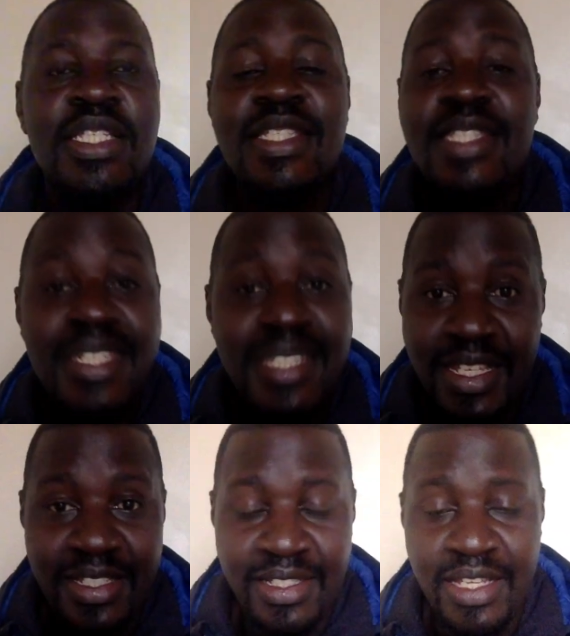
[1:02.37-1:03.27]

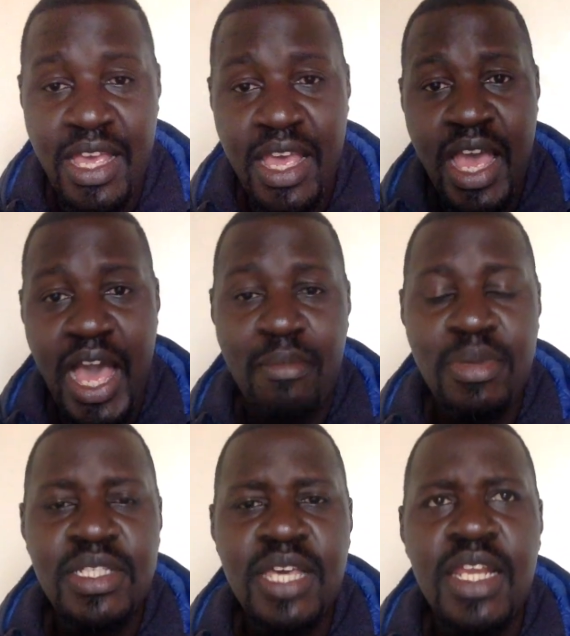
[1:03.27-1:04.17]
sitters.
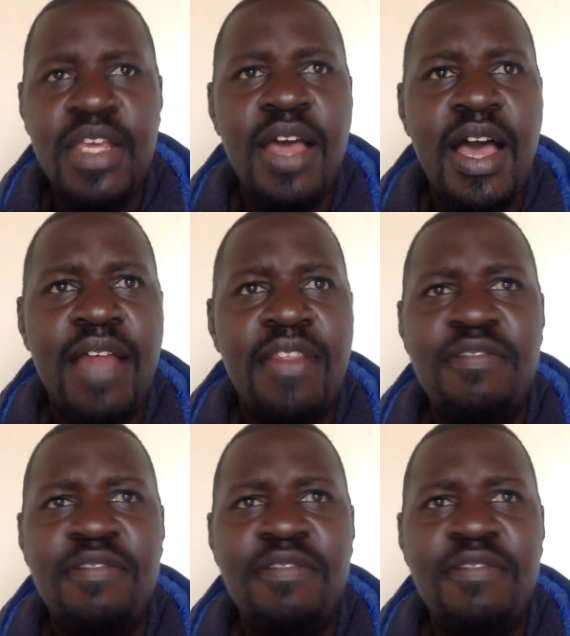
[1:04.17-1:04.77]
Basically, the